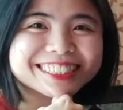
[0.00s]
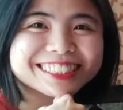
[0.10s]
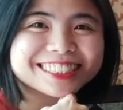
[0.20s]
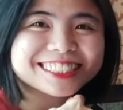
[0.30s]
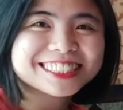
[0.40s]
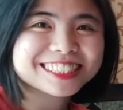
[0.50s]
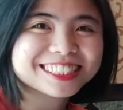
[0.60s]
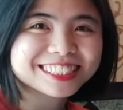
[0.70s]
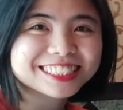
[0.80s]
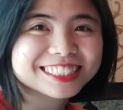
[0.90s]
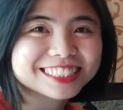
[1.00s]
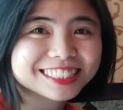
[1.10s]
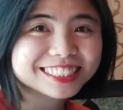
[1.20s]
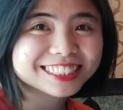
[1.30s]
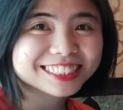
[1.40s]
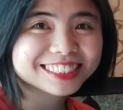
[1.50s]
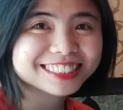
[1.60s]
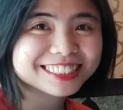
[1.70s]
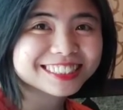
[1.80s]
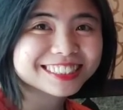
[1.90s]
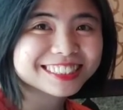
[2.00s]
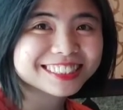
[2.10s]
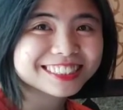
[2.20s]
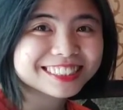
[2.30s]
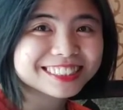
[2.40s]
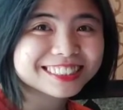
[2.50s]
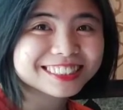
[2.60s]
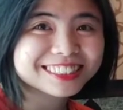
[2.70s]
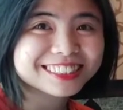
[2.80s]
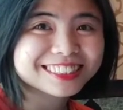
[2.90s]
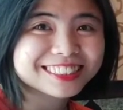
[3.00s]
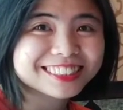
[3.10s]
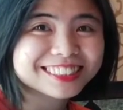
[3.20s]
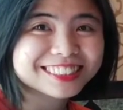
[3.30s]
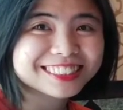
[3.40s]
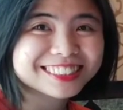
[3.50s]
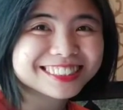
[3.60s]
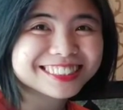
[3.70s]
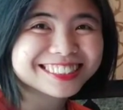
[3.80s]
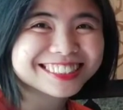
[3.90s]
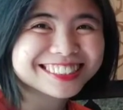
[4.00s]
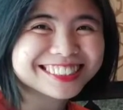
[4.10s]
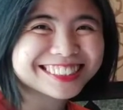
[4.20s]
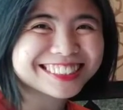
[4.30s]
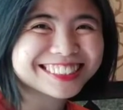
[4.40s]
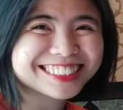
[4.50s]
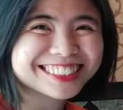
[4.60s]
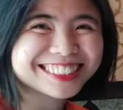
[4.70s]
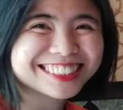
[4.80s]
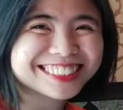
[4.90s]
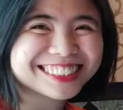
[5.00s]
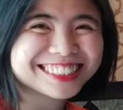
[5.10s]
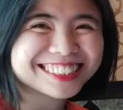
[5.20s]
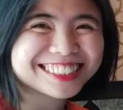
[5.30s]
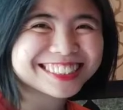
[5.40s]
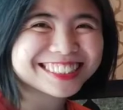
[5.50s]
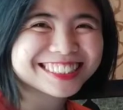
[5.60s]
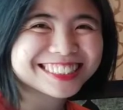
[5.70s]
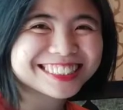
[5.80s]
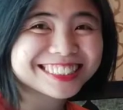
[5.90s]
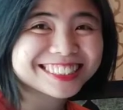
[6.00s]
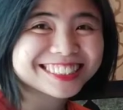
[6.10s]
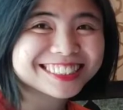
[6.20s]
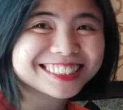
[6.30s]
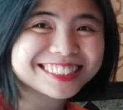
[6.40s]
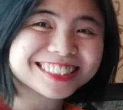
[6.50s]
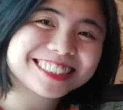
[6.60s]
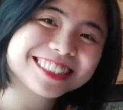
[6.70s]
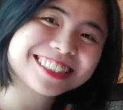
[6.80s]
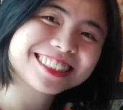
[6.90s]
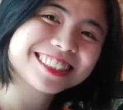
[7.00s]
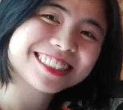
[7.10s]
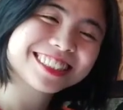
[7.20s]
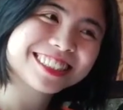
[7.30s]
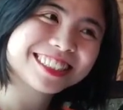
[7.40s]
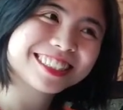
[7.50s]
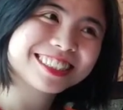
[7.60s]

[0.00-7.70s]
This person isn't speaking.